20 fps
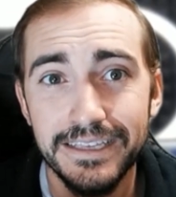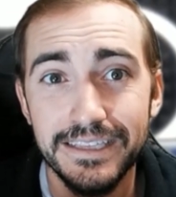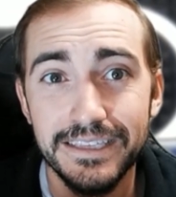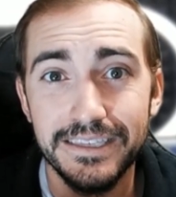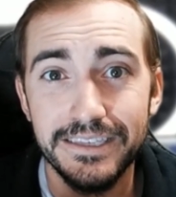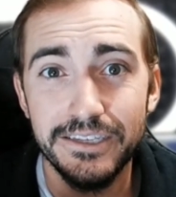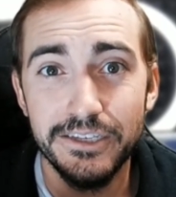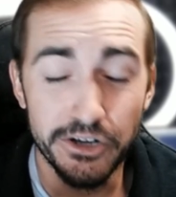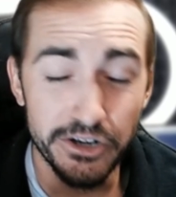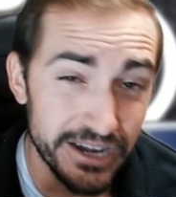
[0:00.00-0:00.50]

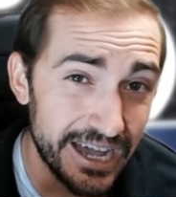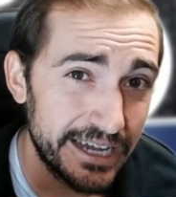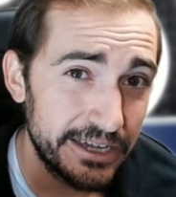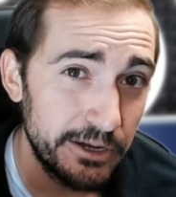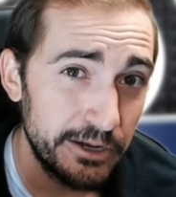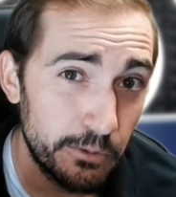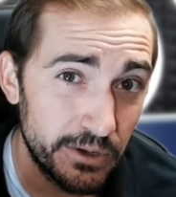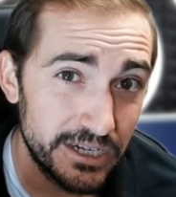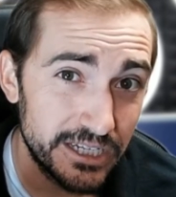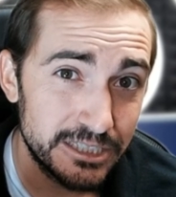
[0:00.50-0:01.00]
you're not going to
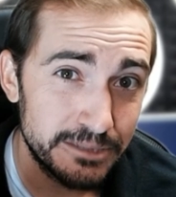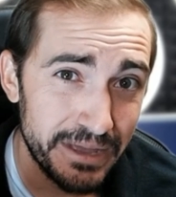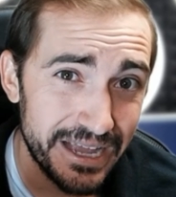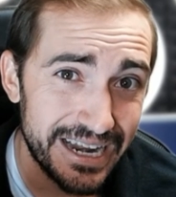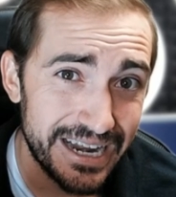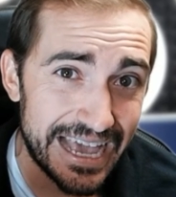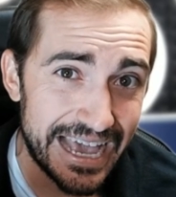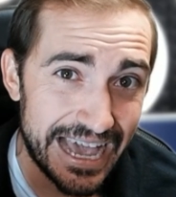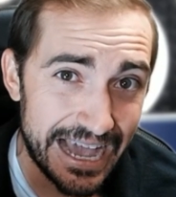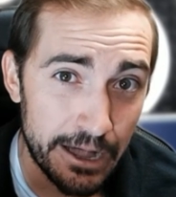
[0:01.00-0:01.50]
want to spend
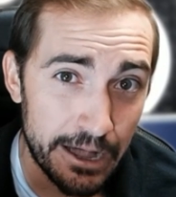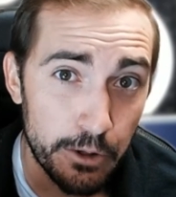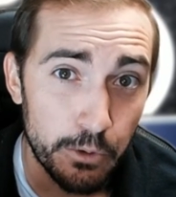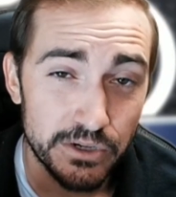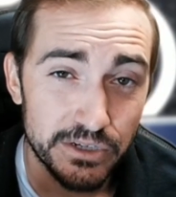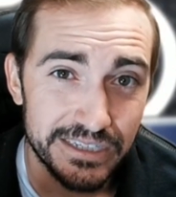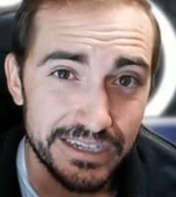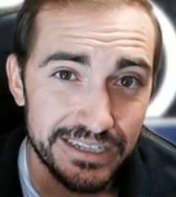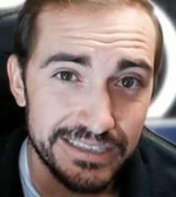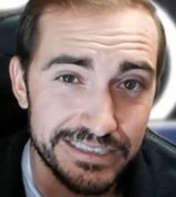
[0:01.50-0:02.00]

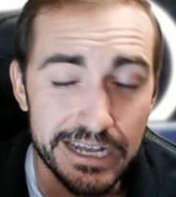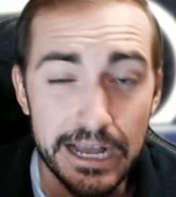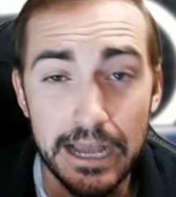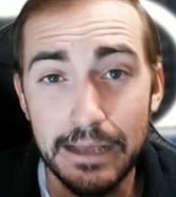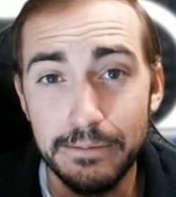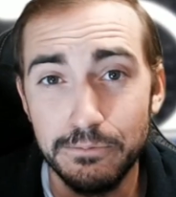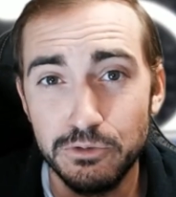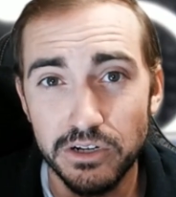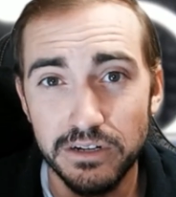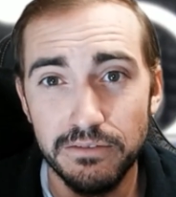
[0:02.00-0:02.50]
hours at a
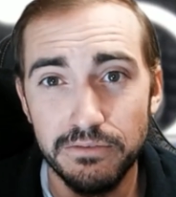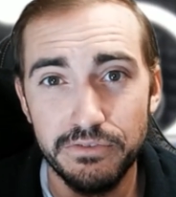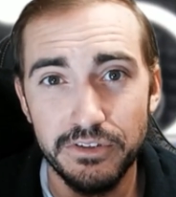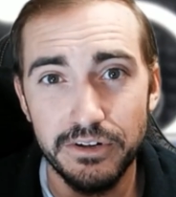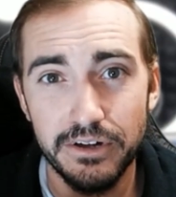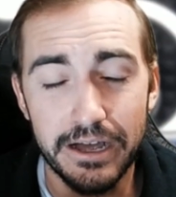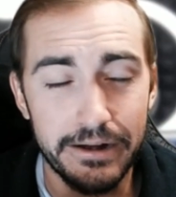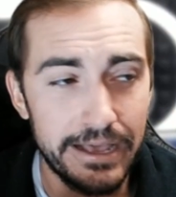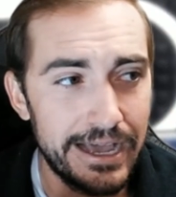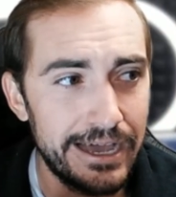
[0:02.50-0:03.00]
time trying to figure
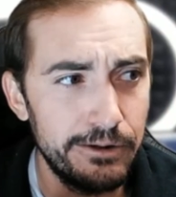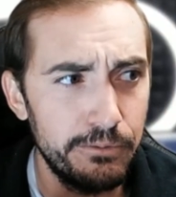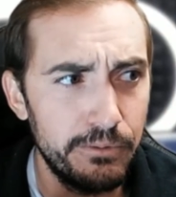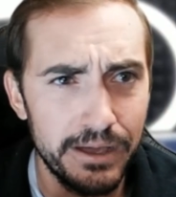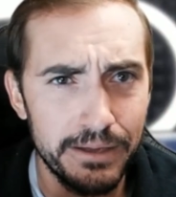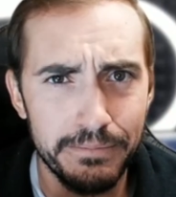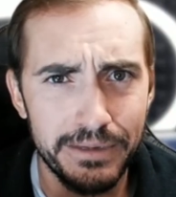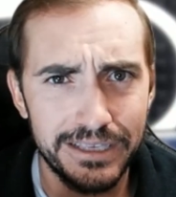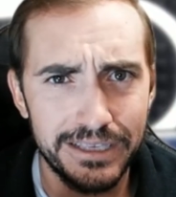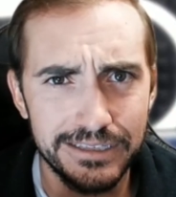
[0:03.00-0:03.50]
out how do I
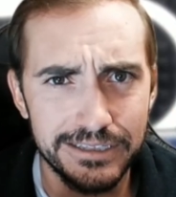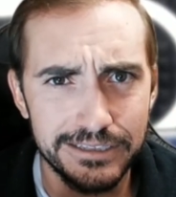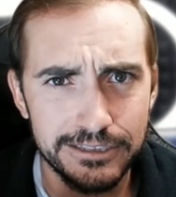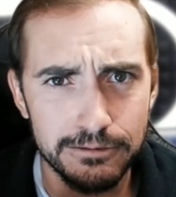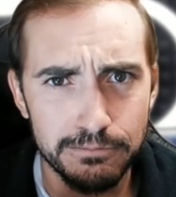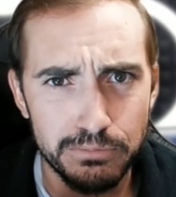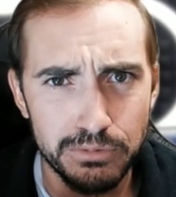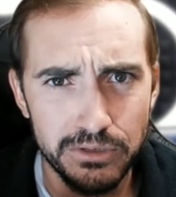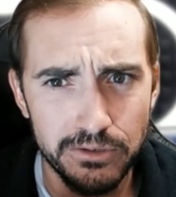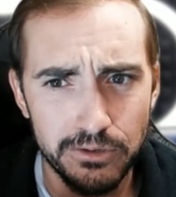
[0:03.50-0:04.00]
make this
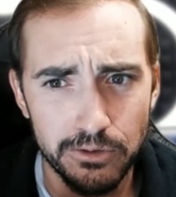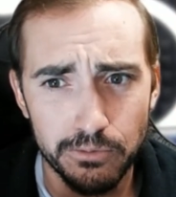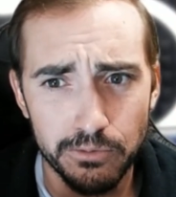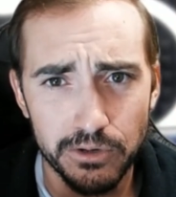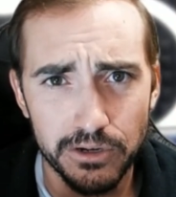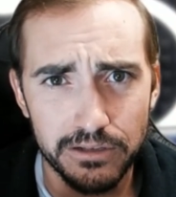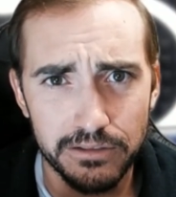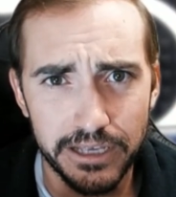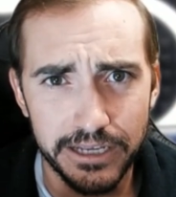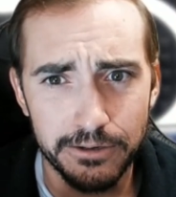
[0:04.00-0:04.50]
computer
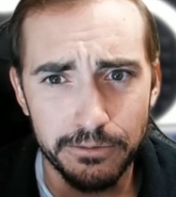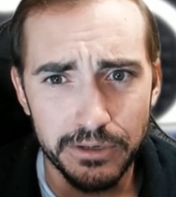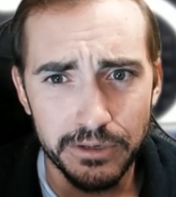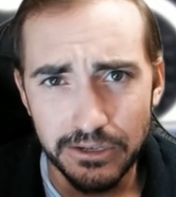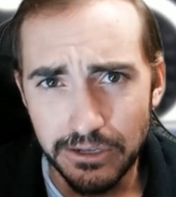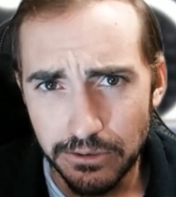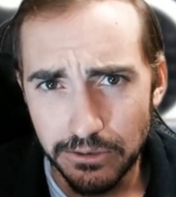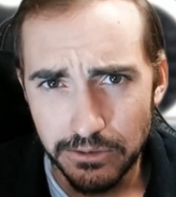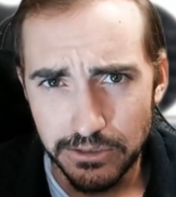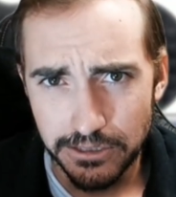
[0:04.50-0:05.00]
work like a
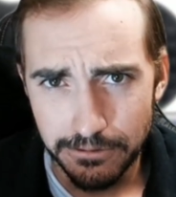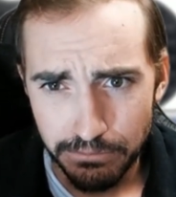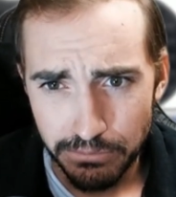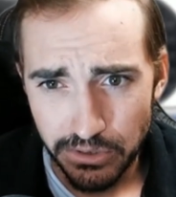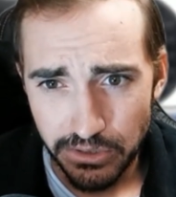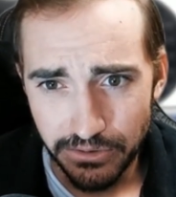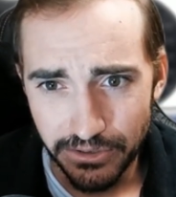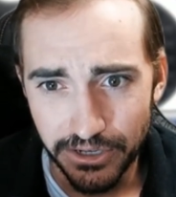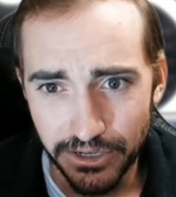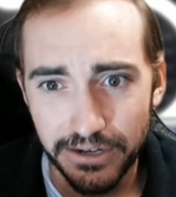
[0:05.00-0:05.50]
Windows
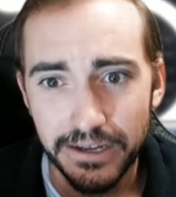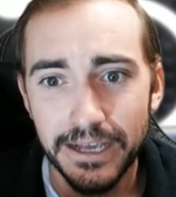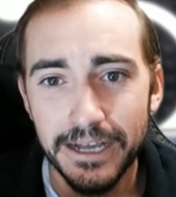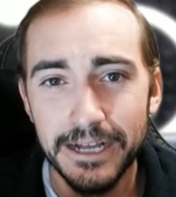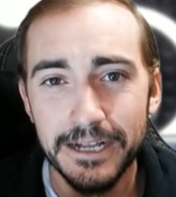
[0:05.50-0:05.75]
computer.